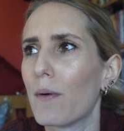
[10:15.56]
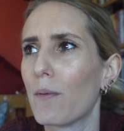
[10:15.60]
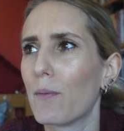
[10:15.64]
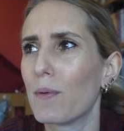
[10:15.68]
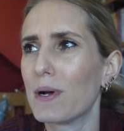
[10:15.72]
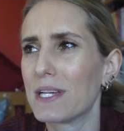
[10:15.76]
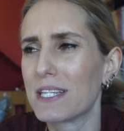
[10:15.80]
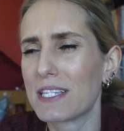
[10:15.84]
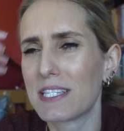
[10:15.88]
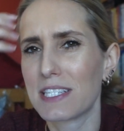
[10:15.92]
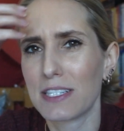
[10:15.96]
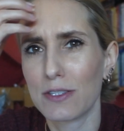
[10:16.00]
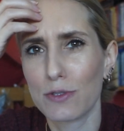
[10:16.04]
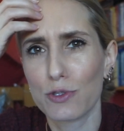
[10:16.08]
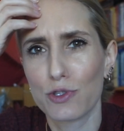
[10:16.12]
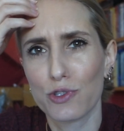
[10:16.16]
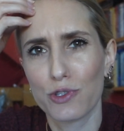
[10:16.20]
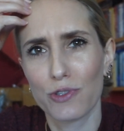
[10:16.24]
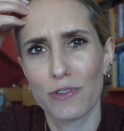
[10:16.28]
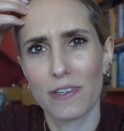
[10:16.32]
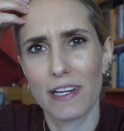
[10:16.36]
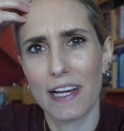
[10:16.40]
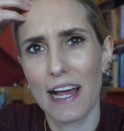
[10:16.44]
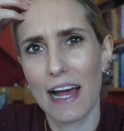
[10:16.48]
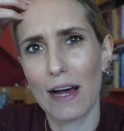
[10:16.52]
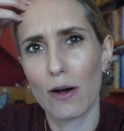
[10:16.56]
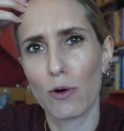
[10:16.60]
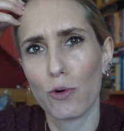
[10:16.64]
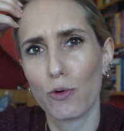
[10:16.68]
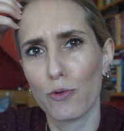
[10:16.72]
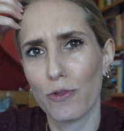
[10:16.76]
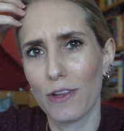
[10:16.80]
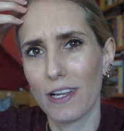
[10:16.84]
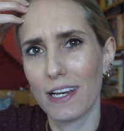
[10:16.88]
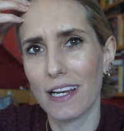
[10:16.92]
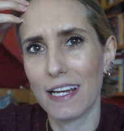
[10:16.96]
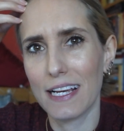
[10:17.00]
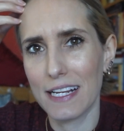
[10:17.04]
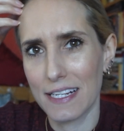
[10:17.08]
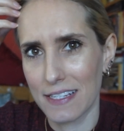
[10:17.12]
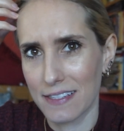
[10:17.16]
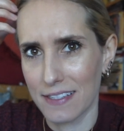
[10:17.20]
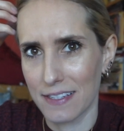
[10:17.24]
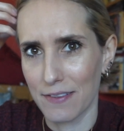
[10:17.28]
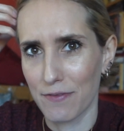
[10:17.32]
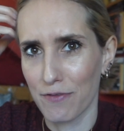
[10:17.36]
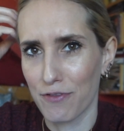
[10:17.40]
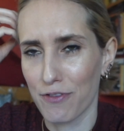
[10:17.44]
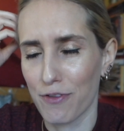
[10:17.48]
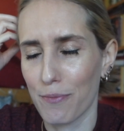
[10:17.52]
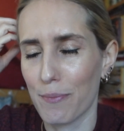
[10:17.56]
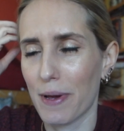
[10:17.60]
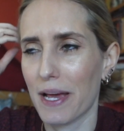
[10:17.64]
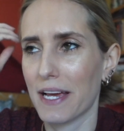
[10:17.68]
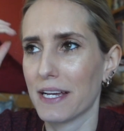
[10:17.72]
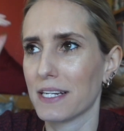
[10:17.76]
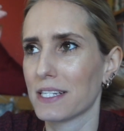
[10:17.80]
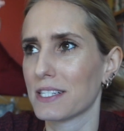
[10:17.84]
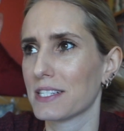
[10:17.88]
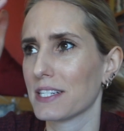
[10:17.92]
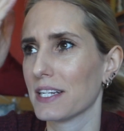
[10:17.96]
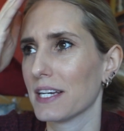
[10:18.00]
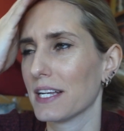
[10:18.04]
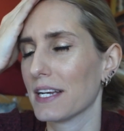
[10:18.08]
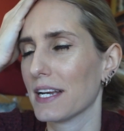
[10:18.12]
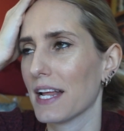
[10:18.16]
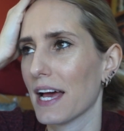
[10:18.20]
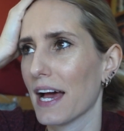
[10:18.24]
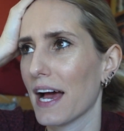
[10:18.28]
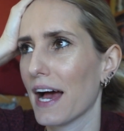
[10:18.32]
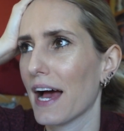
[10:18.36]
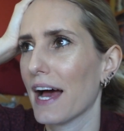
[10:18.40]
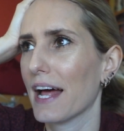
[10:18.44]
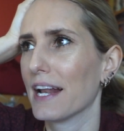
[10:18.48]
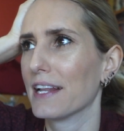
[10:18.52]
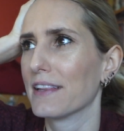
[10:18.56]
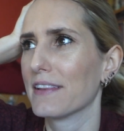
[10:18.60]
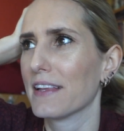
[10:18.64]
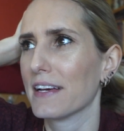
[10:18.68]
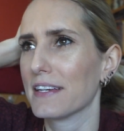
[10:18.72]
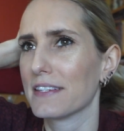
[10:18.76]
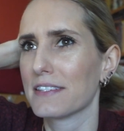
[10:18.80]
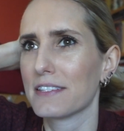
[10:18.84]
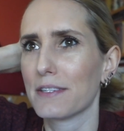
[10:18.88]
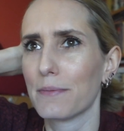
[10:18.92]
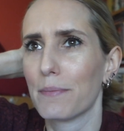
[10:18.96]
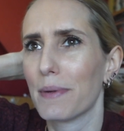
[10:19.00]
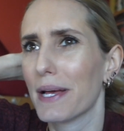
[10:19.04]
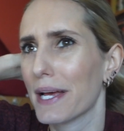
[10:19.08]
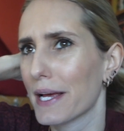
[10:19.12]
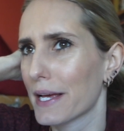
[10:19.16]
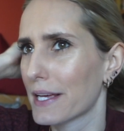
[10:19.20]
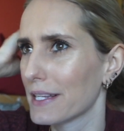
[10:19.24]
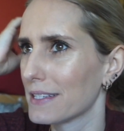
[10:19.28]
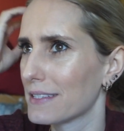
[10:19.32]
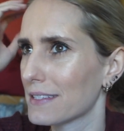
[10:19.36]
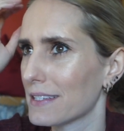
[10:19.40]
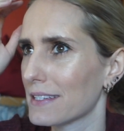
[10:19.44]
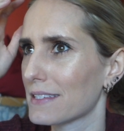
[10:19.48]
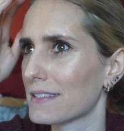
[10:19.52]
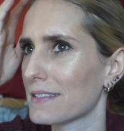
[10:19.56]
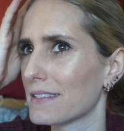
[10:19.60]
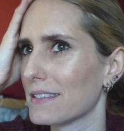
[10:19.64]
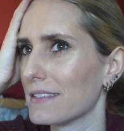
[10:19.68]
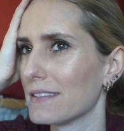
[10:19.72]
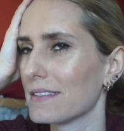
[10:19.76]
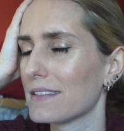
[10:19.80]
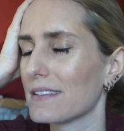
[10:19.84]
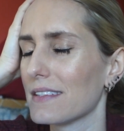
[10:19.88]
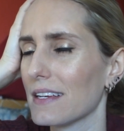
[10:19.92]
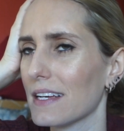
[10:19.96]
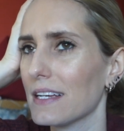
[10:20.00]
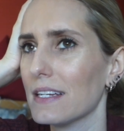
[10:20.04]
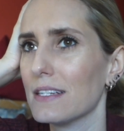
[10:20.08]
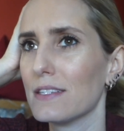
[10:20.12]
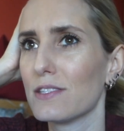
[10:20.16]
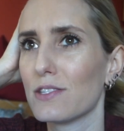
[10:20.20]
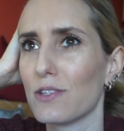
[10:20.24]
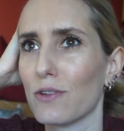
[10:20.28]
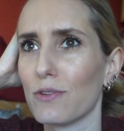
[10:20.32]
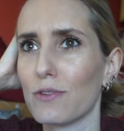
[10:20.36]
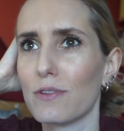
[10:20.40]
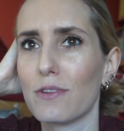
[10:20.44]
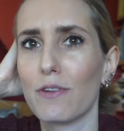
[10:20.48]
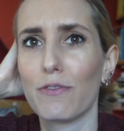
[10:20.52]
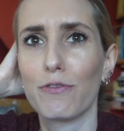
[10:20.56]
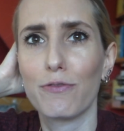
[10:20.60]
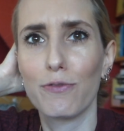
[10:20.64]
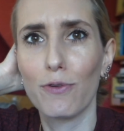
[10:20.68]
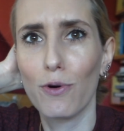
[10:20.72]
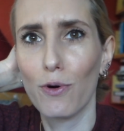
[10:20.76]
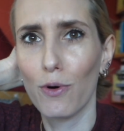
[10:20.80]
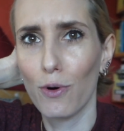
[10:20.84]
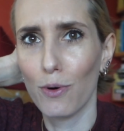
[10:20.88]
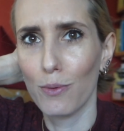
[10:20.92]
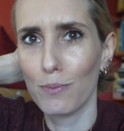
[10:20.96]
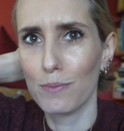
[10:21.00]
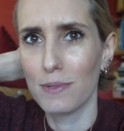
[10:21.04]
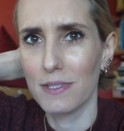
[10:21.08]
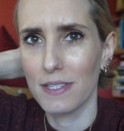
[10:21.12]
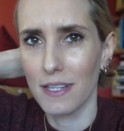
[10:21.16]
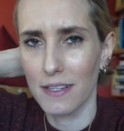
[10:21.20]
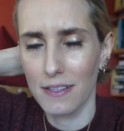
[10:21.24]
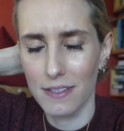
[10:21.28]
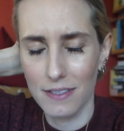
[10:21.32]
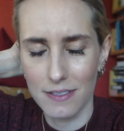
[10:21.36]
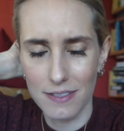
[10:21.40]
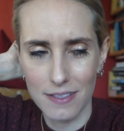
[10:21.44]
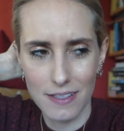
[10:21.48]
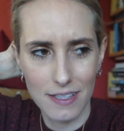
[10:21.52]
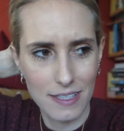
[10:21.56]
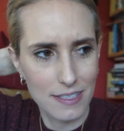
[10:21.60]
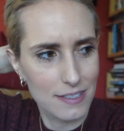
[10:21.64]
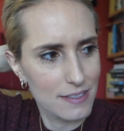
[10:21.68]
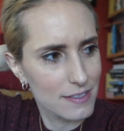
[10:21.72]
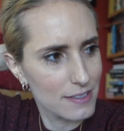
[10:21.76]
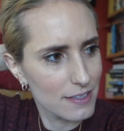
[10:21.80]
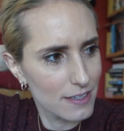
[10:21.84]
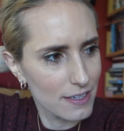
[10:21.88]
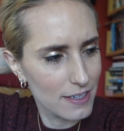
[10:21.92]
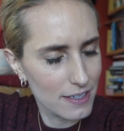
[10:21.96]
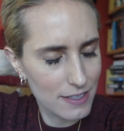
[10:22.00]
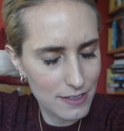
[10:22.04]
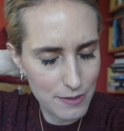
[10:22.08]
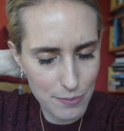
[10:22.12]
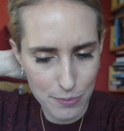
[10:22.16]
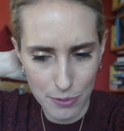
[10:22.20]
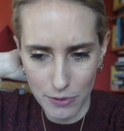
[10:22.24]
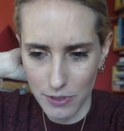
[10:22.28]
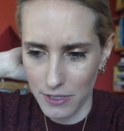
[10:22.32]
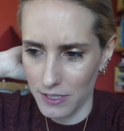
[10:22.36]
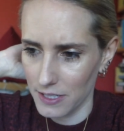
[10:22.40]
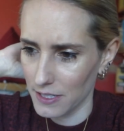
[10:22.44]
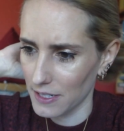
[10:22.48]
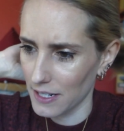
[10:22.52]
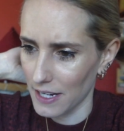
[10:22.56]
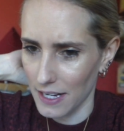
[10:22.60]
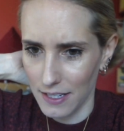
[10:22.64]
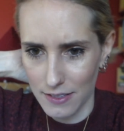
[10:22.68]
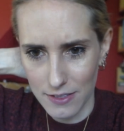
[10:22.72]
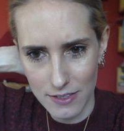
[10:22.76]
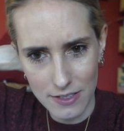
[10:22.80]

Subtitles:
we're still sorting out all the lease information, and there's some inconsistencies on the forms that the solicitor has pointed out.